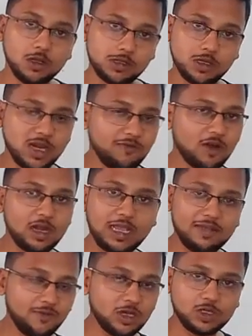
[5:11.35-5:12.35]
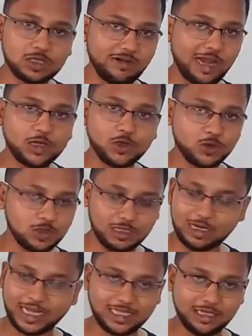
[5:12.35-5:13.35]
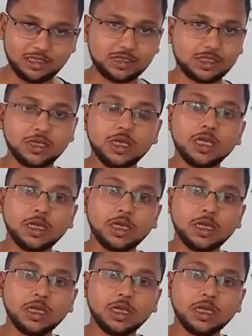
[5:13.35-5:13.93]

So never even try to do like this.